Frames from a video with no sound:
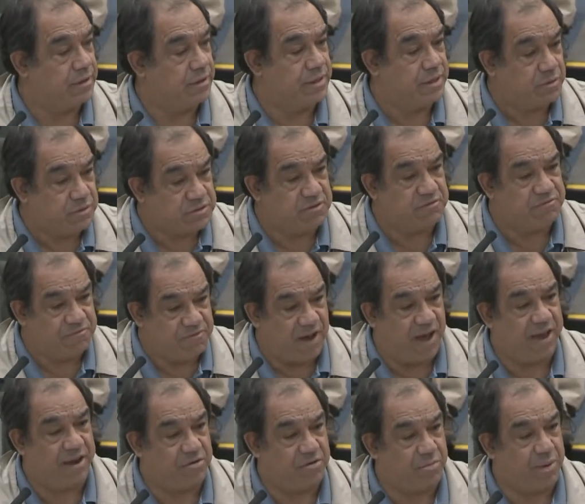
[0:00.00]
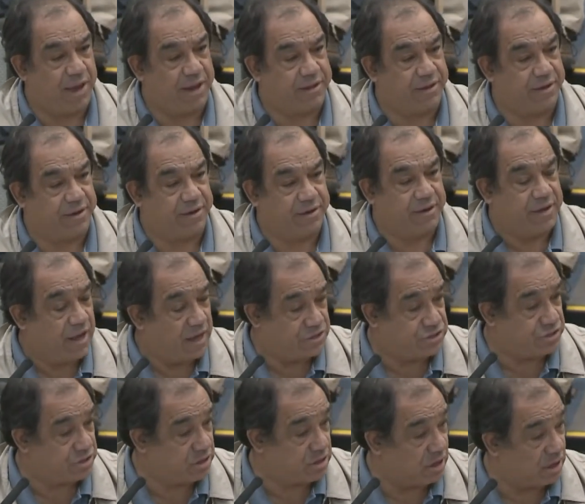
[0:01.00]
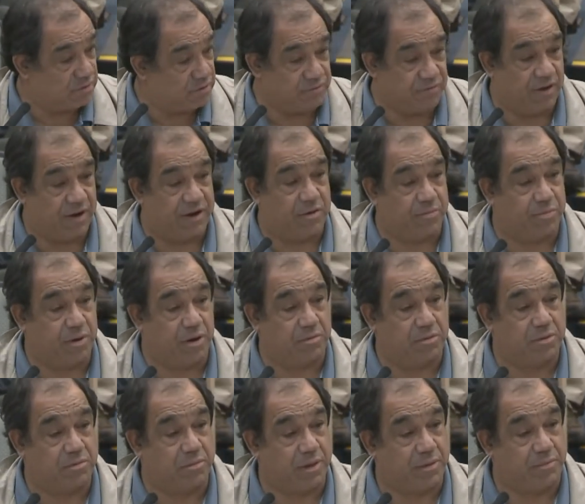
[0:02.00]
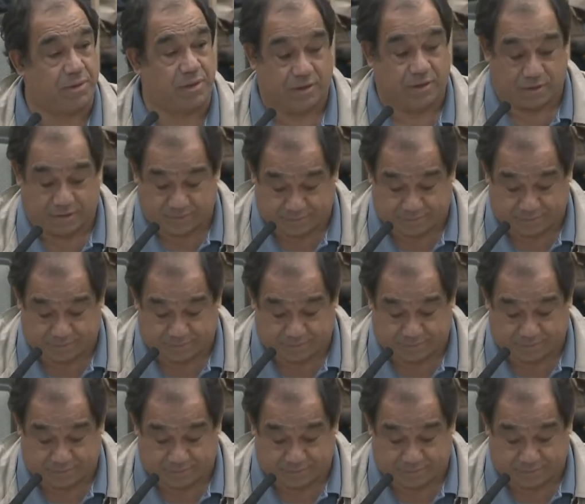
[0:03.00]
There was a fire back there. I should have called the fire department, maybe.